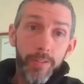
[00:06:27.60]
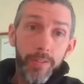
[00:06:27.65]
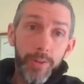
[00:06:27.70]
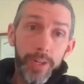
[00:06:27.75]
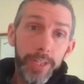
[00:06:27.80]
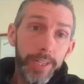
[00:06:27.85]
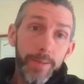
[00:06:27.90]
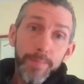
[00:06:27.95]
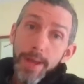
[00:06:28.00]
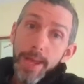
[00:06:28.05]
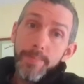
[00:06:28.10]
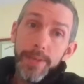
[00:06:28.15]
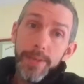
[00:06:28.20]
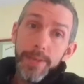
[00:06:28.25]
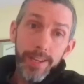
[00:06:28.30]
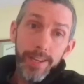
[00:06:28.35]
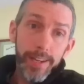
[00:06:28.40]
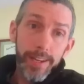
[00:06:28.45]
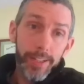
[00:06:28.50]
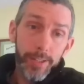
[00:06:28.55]
really may
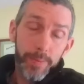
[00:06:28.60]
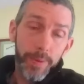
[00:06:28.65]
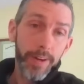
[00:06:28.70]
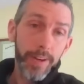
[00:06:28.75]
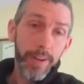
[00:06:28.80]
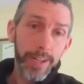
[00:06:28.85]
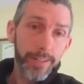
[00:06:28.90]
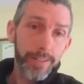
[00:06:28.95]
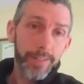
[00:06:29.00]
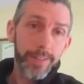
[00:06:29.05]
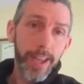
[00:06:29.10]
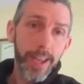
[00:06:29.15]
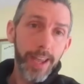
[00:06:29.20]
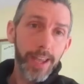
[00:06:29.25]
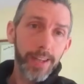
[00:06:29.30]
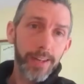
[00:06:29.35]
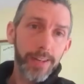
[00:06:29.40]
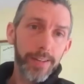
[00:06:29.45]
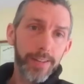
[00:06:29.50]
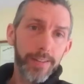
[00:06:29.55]
be inexperienced,
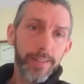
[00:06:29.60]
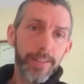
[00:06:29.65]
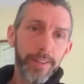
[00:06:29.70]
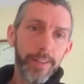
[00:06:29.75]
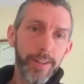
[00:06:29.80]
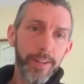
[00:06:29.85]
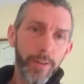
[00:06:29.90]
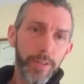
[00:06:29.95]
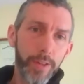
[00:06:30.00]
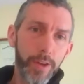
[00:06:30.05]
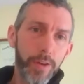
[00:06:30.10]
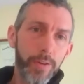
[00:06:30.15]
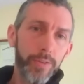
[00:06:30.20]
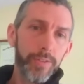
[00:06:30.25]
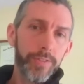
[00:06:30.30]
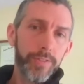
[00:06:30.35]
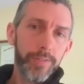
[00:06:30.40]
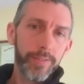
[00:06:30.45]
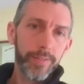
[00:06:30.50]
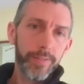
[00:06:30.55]
and
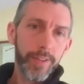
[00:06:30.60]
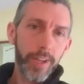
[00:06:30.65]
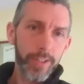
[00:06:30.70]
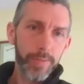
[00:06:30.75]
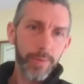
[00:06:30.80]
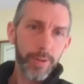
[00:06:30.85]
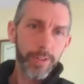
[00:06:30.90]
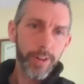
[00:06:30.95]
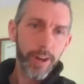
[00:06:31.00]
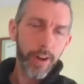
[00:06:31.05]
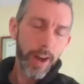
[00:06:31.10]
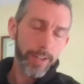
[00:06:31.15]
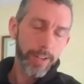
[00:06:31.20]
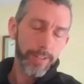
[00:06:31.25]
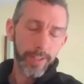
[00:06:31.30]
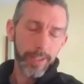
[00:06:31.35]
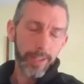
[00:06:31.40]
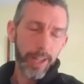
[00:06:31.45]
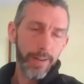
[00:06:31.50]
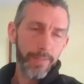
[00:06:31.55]
those customers are
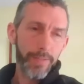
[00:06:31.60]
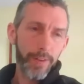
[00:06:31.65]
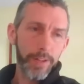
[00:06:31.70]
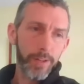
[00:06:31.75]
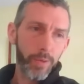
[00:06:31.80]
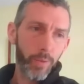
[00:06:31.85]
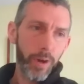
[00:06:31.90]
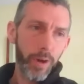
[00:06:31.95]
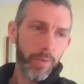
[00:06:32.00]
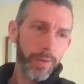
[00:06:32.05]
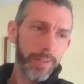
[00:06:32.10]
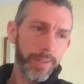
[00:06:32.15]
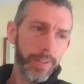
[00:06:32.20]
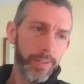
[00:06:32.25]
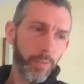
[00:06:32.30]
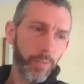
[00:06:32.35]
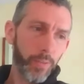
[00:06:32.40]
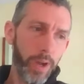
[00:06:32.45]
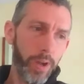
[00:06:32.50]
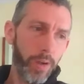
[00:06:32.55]
actually a lot of fun to work with
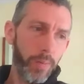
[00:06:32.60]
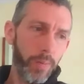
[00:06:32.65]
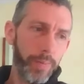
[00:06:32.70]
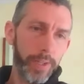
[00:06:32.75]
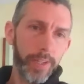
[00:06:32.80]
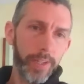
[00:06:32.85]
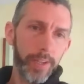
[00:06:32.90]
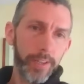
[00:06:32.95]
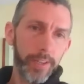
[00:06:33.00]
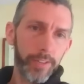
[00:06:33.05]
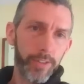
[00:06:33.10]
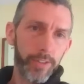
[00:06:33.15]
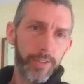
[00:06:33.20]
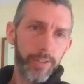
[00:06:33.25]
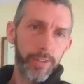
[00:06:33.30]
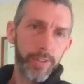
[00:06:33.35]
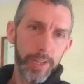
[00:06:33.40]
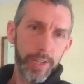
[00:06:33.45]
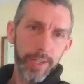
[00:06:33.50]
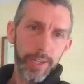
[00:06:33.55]
as well,
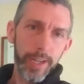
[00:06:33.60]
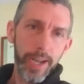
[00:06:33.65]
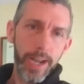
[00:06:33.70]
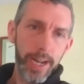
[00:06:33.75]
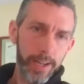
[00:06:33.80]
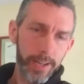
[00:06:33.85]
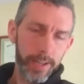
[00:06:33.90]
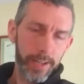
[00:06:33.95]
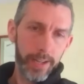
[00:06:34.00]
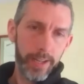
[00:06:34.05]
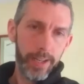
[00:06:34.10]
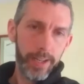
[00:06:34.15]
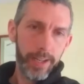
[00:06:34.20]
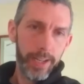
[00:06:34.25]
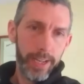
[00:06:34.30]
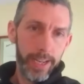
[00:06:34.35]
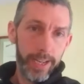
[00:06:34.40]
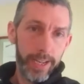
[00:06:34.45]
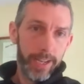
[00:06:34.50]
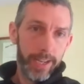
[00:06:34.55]
because you can kind of
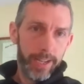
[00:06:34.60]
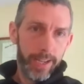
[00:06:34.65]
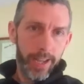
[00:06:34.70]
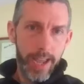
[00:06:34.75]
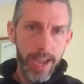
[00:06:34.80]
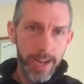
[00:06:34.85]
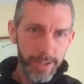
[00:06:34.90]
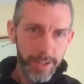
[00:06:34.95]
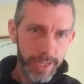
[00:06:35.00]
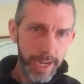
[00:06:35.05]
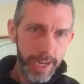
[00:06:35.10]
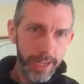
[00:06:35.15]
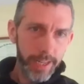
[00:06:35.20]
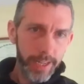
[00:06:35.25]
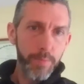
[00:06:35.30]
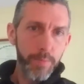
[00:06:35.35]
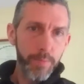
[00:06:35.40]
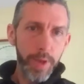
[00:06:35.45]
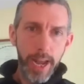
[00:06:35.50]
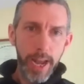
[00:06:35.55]
educate
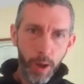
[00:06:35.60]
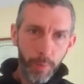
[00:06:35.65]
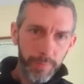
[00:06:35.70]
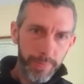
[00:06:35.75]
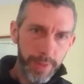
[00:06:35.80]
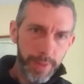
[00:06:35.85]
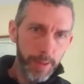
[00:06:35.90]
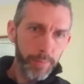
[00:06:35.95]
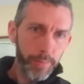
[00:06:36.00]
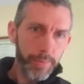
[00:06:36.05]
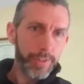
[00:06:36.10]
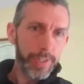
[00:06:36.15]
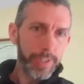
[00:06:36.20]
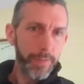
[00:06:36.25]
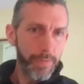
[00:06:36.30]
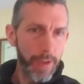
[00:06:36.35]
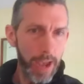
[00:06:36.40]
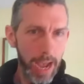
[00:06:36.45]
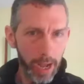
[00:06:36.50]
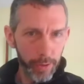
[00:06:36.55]
them and help them
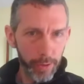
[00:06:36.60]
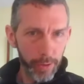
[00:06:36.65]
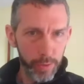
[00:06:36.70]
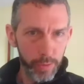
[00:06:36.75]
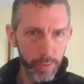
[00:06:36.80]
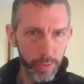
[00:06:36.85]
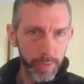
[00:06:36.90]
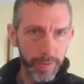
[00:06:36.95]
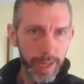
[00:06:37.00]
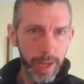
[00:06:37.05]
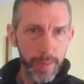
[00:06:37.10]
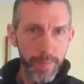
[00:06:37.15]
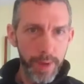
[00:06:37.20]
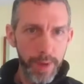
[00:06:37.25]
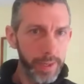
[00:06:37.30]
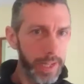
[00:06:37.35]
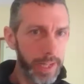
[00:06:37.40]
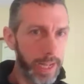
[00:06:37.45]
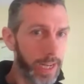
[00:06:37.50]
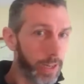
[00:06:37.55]
see value that
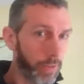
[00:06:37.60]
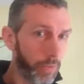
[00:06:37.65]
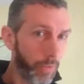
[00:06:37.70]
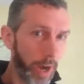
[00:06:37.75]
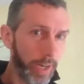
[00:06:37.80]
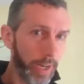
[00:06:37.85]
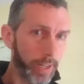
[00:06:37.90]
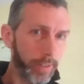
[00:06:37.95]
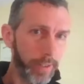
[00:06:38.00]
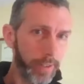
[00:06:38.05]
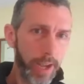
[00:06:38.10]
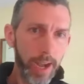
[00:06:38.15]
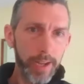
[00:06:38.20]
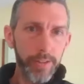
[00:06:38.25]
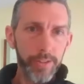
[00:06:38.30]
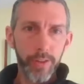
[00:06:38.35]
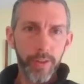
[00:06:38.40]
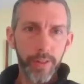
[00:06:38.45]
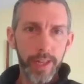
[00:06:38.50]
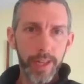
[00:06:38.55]
maybe they didn't
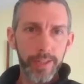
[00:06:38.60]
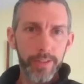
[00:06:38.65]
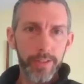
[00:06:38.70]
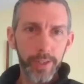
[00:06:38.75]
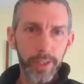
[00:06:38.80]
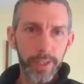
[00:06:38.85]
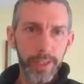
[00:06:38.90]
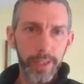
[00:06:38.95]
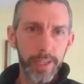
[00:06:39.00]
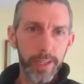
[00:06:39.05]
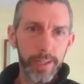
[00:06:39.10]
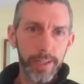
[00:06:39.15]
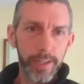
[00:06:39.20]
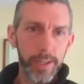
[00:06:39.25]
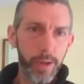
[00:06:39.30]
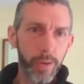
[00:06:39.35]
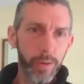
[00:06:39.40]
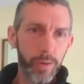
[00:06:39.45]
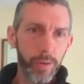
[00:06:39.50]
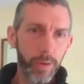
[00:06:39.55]
recognize. So that's really,
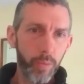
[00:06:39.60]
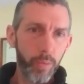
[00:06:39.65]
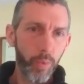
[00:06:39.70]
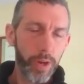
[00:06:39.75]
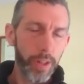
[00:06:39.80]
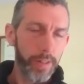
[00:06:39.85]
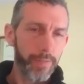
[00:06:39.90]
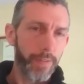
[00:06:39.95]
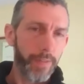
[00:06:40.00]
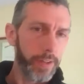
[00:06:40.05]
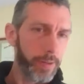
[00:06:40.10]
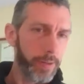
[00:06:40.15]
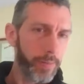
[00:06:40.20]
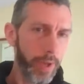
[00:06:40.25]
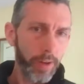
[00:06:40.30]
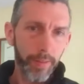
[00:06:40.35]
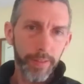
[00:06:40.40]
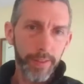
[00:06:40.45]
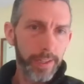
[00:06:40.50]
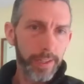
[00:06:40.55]
one of the
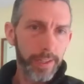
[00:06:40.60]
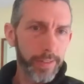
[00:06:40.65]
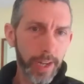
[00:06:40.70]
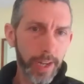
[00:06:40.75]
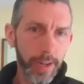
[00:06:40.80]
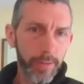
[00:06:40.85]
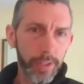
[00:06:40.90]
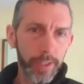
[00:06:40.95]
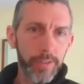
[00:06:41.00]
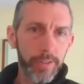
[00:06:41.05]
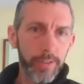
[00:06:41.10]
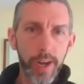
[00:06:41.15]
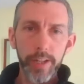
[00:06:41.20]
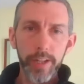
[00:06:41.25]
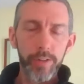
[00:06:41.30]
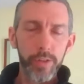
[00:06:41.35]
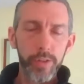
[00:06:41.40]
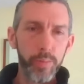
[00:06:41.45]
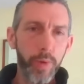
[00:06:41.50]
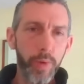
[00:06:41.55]
fundamental things that I really try to
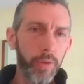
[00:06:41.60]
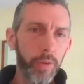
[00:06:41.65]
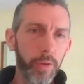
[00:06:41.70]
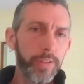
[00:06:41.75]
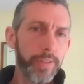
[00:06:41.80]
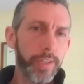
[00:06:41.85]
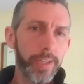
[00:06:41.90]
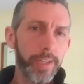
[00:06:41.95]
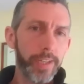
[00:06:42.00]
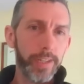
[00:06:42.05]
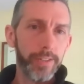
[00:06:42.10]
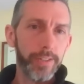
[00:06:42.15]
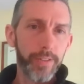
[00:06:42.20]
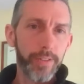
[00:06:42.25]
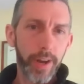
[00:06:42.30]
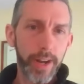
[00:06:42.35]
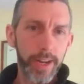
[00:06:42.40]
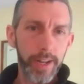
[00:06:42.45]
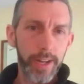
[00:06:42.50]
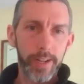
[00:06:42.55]
do most is
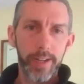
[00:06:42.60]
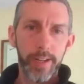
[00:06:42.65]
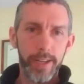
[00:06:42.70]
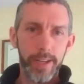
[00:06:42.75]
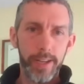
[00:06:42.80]
try to